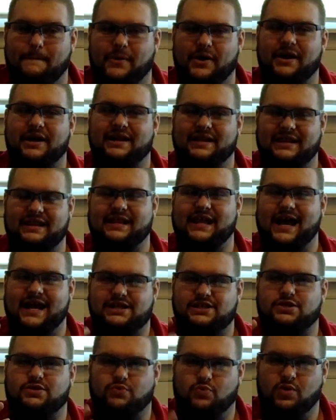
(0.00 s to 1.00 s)
but
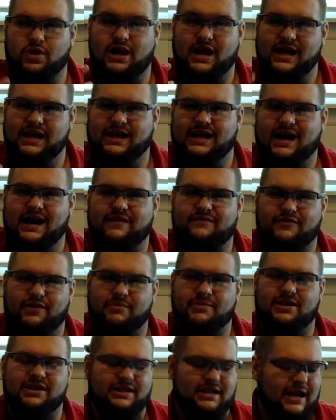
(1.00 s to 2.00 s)
that's what I got
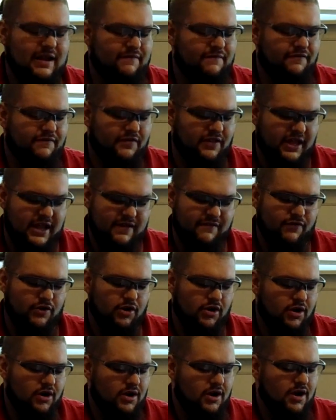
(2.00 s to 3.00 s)
from it, that
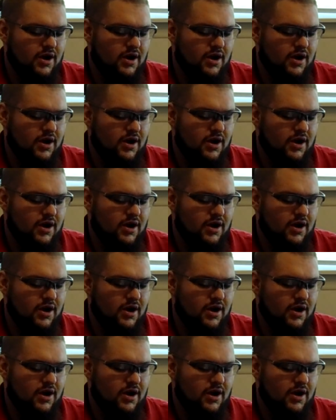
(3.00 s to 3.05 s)
flavor.